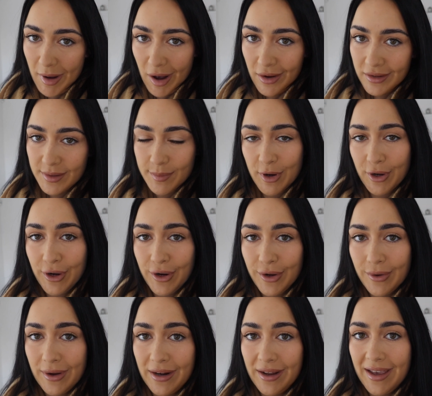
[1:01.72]
bar
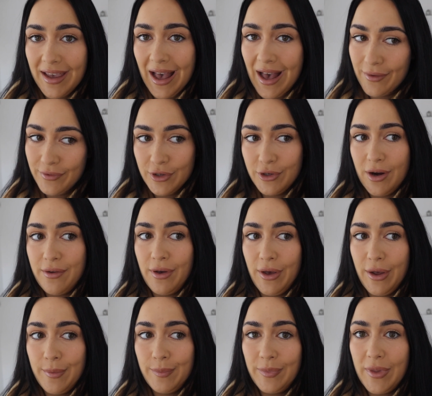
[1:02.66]
tomorrow and I have to drive
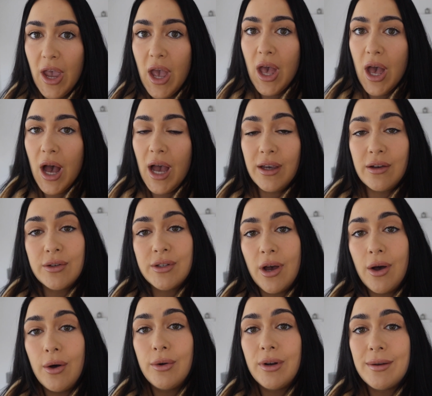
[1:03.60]
home. I got
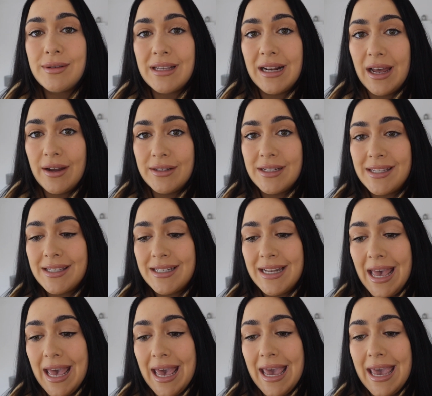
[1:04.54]
told I was allowed to
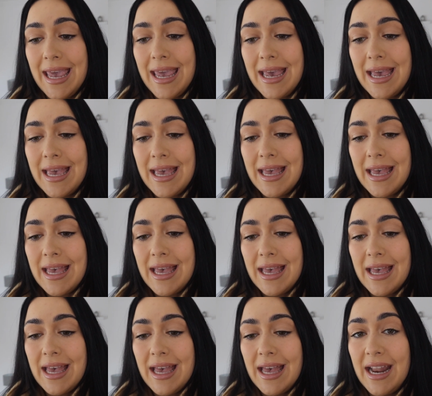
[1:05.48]
stay
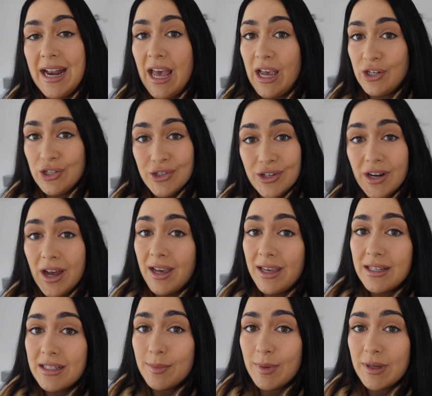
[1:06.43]
an extra
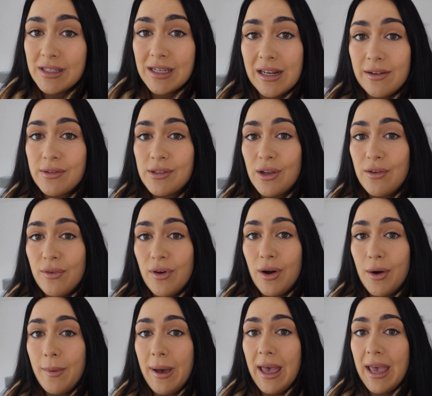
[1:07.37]
night because I live so
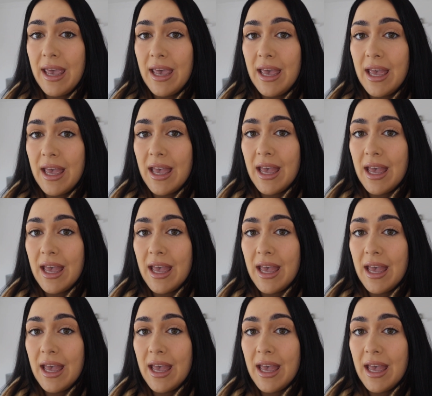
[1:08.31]
far away.